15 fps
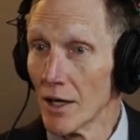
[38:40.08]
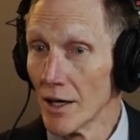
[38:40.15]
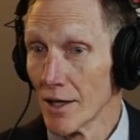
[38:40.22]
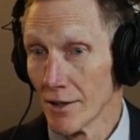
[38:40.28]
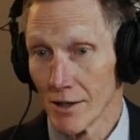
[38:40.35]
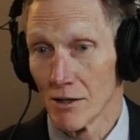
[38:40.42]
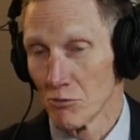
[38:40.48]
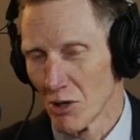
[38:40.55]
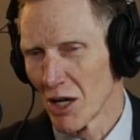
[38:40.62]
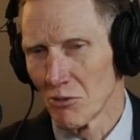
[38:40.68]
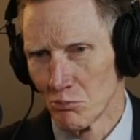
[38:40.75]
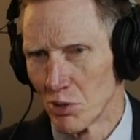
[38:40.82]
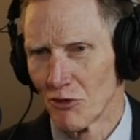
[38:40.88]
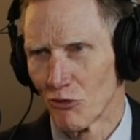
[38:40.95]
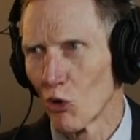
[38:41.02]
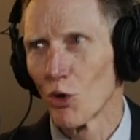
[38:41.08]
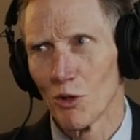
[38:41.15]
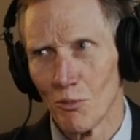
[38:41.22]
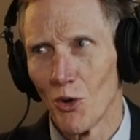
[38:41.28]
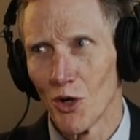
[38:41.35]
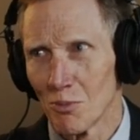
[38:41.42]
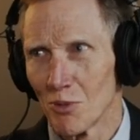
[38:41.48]
uh, or before
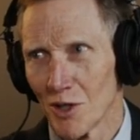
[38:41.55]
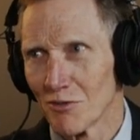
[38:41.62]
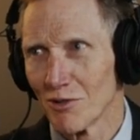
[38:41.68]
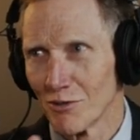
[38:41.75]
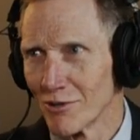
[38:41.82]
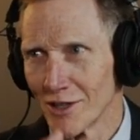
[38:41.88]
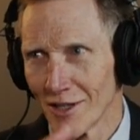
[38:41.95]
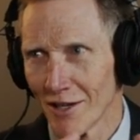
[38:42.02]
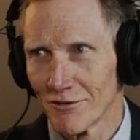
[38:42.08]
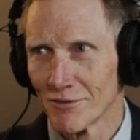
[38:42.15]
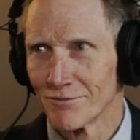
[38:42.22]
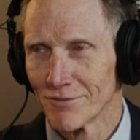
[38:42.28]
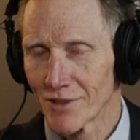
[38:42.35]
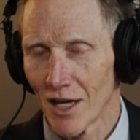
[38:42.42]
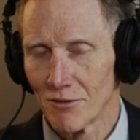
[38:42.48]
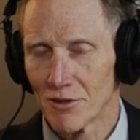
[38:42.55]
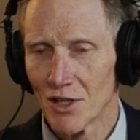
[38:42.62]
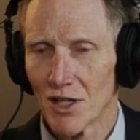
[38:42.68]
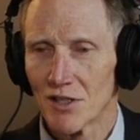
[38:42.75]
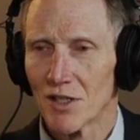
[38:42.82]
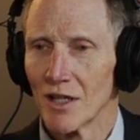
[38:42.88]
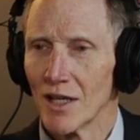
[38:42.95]
the morning brief, we'd have a
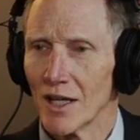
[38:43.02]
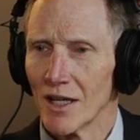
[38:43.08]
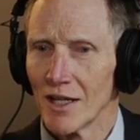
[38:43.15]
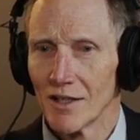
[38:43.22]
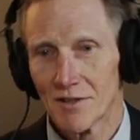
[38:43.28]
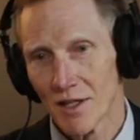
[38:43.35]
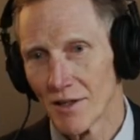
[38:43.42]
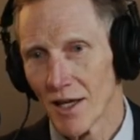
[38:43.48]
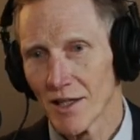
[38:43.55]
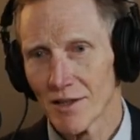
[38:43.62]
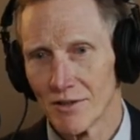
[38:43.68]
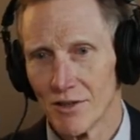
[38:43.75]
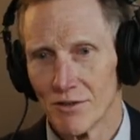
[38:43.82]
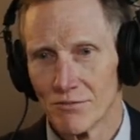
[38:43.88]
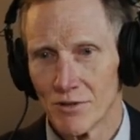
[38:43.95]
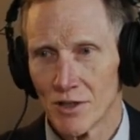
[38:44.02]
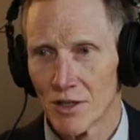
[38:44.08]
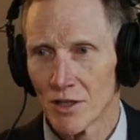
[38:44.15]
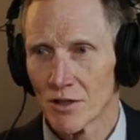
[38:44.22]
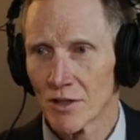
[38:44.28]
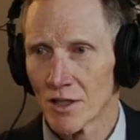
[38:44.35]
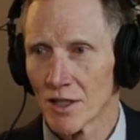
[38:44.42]
conversation. He said, "Hey, you, you
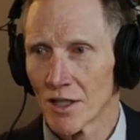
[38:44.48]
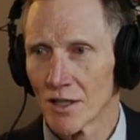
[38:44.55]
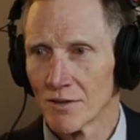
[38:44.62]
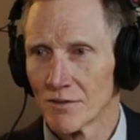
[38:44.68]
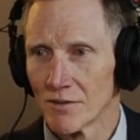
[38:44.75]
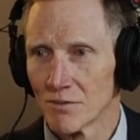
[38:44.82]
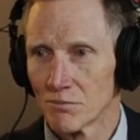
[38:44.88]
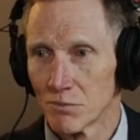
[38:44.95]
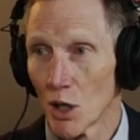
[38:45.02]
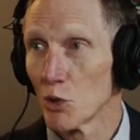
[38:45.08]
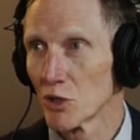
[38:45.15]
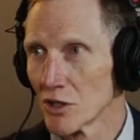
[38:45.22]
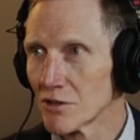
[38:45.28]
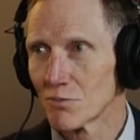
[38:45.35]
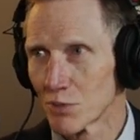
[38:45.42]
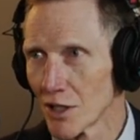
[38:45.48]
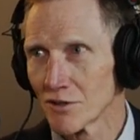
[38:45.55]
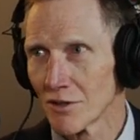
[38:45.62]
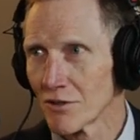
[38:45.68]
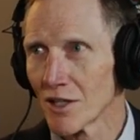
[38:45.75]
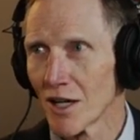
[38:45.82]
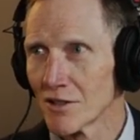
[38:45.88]
hear the uh, POTUS,
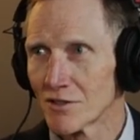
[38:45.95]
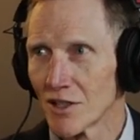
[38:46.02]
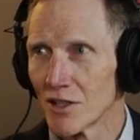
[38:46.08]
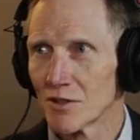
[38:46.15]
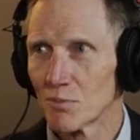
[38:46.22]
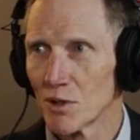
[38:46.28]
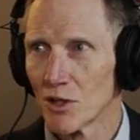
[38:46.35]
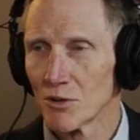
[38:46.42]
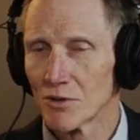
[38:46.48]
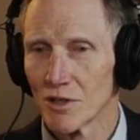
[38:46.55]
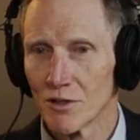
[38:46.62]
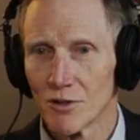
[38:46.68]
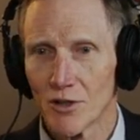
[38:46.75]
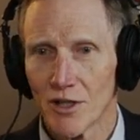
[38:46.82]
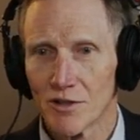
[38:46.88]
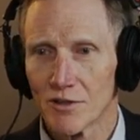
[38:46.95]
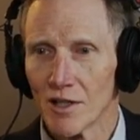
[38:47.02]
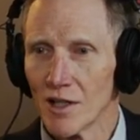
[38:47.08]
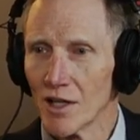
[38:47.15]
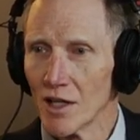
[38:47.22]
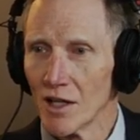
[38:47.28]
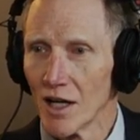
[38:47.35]
President of the United States, P O T U S,
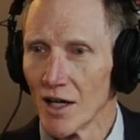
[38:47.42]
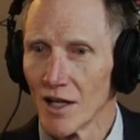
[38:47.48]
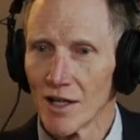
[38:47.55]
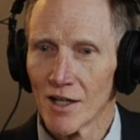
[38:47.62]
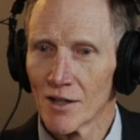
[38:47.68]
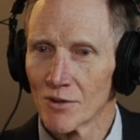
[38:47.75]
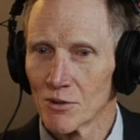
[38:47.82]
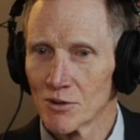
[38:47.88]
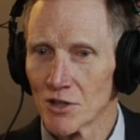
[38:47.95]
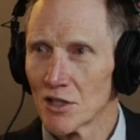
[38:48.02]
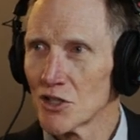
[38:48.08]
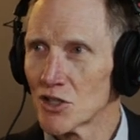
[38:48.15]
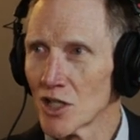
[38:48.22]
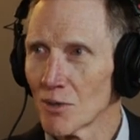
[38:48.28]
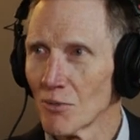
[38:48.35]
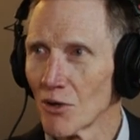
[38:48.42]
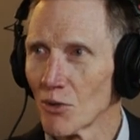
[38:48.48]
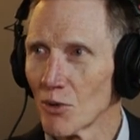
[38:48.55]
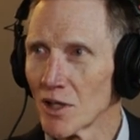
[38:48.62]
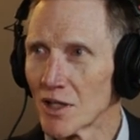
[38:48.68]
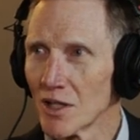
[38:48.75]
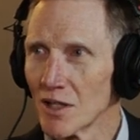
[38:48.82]
uh, was in the gym over the
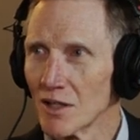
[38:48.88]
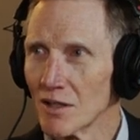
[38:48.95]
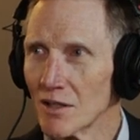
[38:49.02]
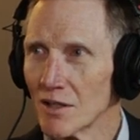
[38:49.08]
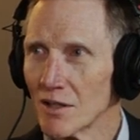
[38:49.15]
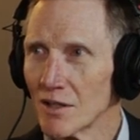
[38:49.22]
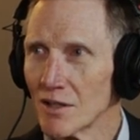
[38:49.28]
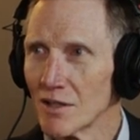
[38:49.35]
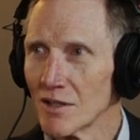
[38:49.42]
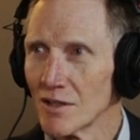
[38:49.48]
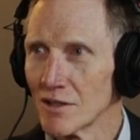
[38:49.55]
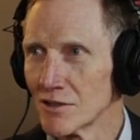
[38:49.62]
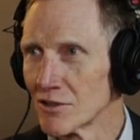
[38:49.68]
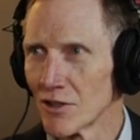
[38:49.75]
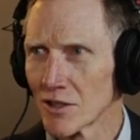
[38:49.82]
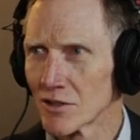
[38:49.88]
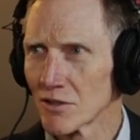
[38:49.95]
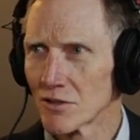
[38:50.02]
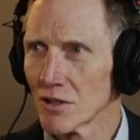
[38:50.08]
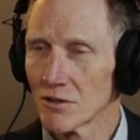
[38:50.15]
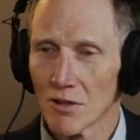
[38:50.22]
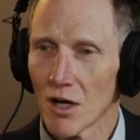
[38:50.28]
weekend." And the director
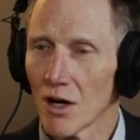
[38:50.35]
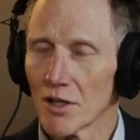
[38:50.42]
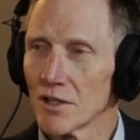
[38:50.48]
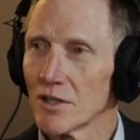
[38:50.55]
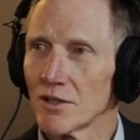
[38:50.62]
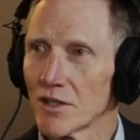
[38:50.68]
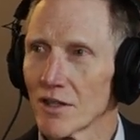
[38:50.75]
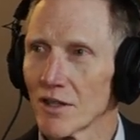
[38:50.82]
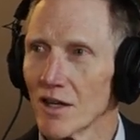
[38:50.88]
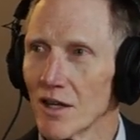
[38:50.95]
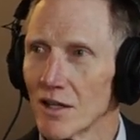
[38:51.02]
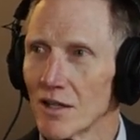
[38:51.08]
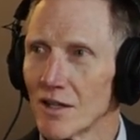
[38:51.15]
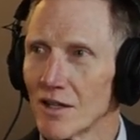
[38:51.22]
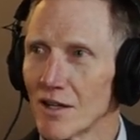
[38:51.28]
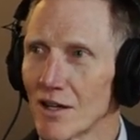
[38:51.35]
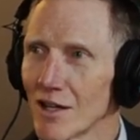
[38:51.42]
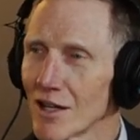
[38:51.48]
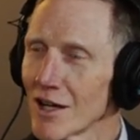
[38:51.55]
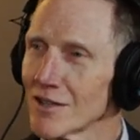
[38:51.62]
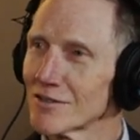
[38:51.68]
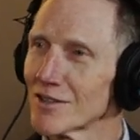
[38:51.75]
said, "No, I didn't hear that."
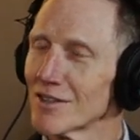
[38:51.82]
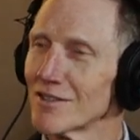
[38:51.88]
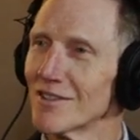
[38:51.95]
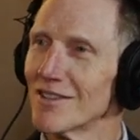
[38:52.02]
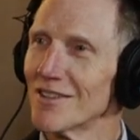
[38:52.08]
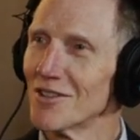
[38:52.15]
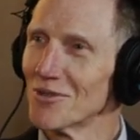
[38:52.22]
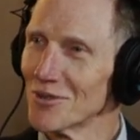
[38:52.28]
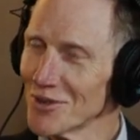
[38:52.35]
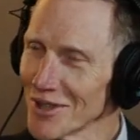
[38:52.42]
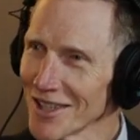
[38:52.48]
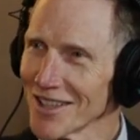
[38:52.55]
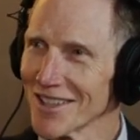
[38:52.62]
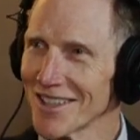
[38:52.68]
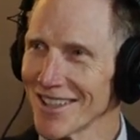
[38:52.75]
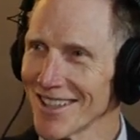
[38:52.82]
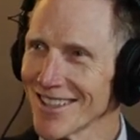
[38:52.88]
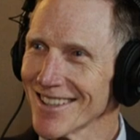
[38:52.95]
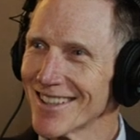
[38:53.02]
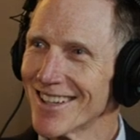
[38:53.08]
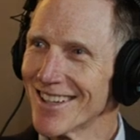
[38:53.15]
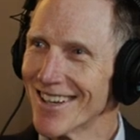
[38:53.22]
And I said, "Really?"
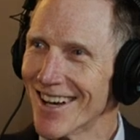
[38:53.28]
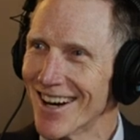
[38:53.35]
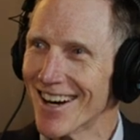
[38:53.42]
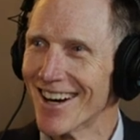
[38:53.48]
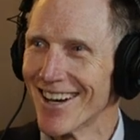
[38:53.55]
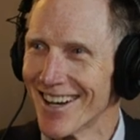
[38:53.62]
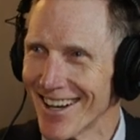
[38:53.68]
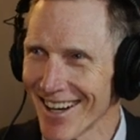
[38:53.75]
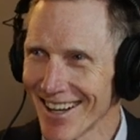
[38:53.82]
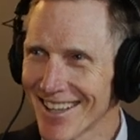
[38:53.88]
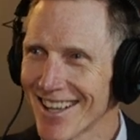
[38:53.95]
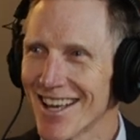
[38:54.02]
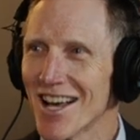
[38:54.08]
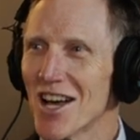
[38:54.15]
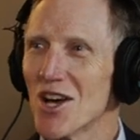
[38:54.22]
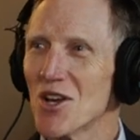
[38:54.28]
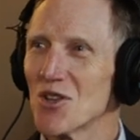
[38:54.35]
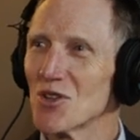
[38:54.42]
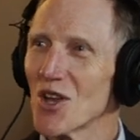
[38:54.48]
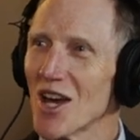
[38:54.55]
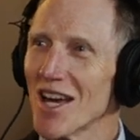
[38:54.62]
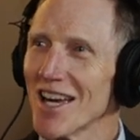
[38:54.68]
He came
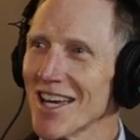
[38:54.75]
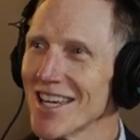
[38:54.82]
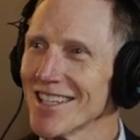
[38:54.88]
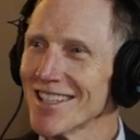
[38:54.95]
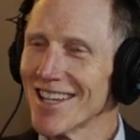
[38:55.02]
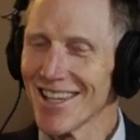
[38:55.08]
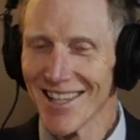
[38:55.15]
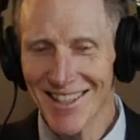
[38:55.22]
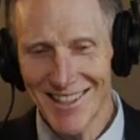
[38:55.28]
without calling he, me? He